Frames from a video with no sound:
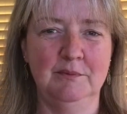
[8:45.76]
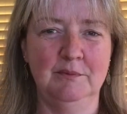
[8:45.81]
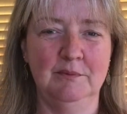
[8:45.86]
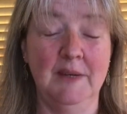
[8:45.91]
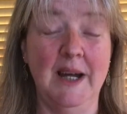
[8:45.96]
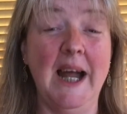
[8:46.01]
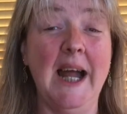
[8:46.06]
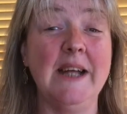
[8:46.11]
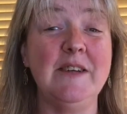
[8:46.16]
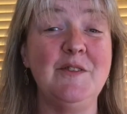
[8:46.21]

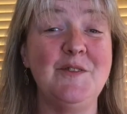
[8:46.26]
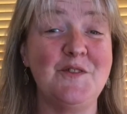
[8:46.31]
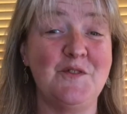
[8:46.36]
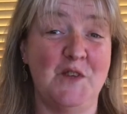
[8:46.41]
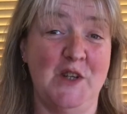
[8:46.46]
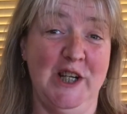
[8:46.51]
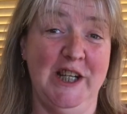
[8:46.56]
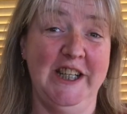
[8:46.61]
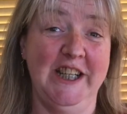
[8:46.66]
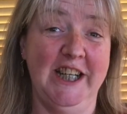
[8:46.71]
And
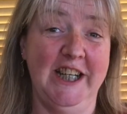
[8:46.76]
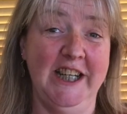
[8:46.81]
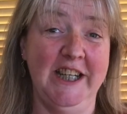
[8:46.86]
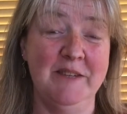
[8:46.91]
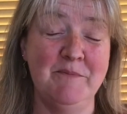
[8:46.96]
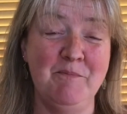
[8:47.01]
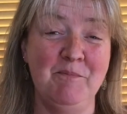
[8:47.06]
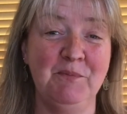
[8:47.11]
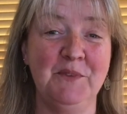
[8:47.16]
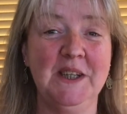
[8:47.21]
finally,
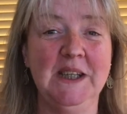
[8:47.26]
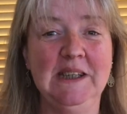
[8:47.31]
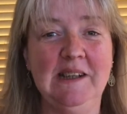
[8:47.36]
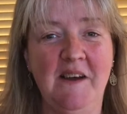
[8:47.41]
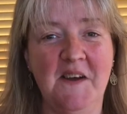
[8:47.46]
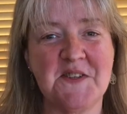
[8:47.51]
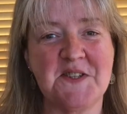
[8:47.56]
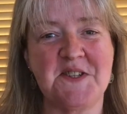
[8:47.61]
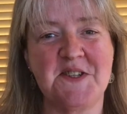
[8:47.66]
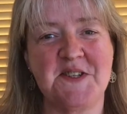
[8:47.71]
the
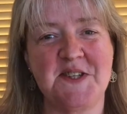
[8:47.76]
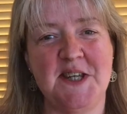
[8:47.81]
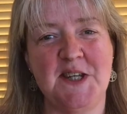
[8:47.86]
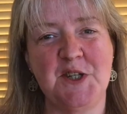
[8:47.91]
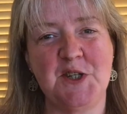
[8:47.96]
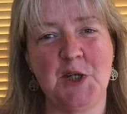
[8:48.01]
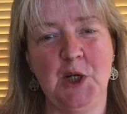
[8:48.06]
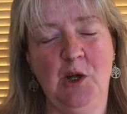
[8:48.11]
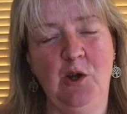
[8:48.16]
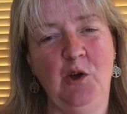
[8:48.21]
last
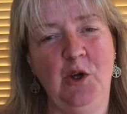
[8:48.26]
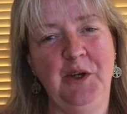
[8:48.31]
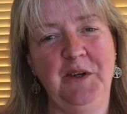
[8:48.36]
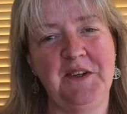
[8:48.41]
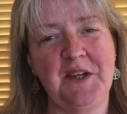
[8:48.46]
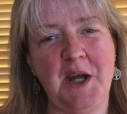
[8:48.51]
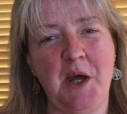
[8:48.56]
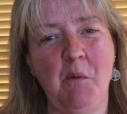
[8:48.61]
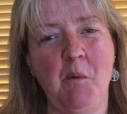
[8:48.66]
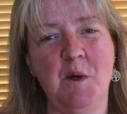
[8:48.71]
essential oil
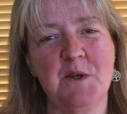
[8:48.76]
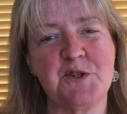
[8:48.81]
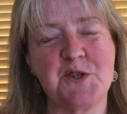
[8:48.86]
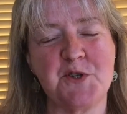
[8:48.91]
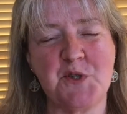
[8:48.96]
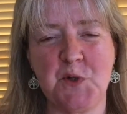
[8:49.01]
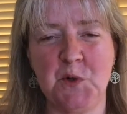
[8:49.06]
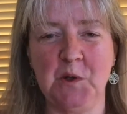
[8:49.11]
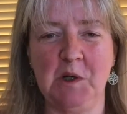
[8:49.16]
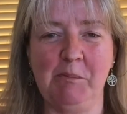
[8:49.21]
that I want to
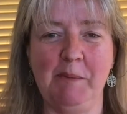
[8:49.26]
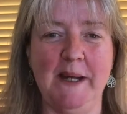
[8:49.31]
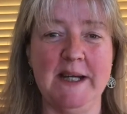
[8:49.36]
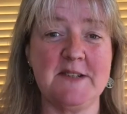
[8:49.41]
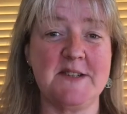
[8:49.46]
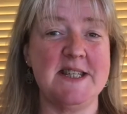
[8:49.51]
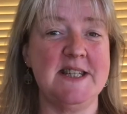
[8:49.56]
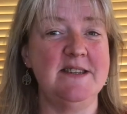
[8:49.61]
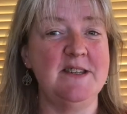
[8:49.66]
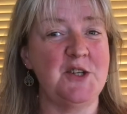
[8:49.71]
talk
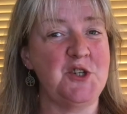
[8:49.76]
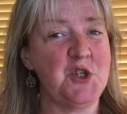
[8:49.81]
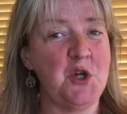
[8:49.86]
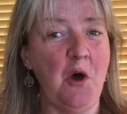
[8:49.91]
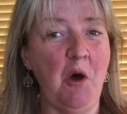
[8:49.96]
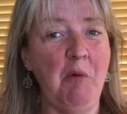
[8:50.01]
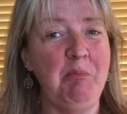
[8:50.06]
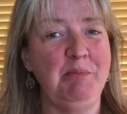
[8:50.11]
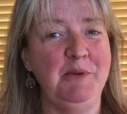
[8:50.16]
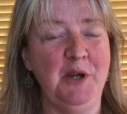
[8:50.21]
about in the
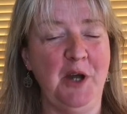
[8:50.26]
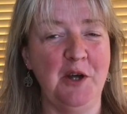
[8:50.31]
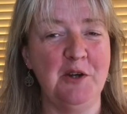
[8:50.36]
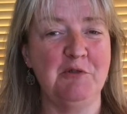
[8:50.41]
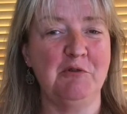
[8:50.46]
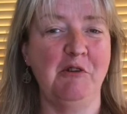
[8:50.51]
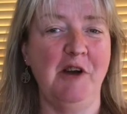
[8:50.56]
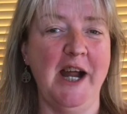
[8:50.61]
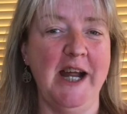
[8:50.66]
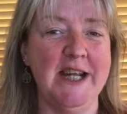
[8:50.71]
top note
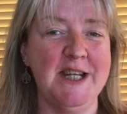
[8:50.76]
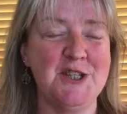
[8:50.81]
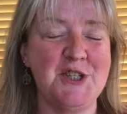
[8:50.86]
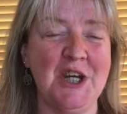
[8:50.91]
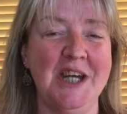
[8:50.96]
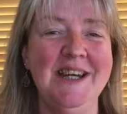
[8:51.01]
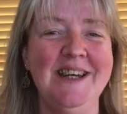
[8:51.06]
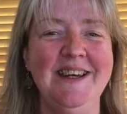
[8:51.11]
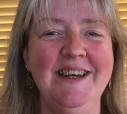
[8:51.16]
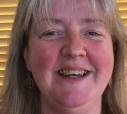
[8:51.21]
range
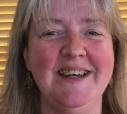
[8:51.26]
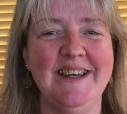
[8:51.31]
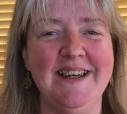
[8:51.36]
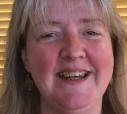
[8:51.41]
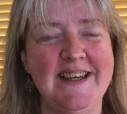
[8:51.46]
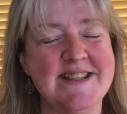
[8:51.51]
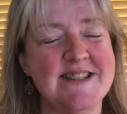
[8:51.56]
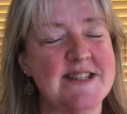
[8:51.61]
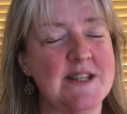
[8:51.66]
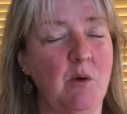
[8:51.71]

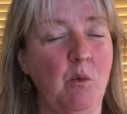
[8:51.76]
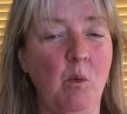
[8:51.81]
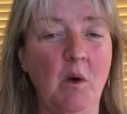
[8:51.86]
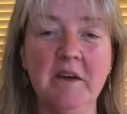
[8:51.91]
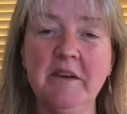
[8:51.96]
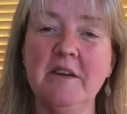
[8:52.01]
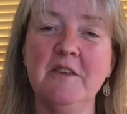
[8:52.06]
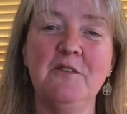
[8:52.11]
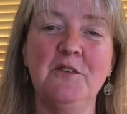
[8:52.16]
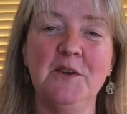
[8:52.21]
is the
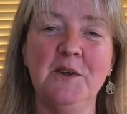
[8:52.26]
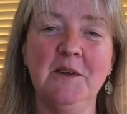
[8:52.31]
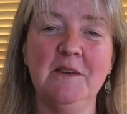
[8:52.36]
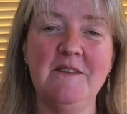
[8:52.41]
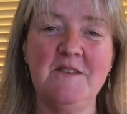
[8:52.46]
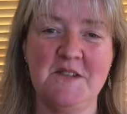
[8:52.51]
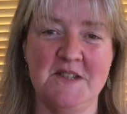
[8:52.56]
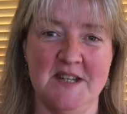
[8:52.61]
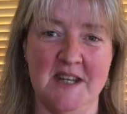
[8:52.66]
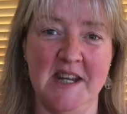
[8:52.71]
wonderful
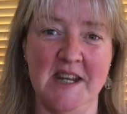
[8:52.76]
tea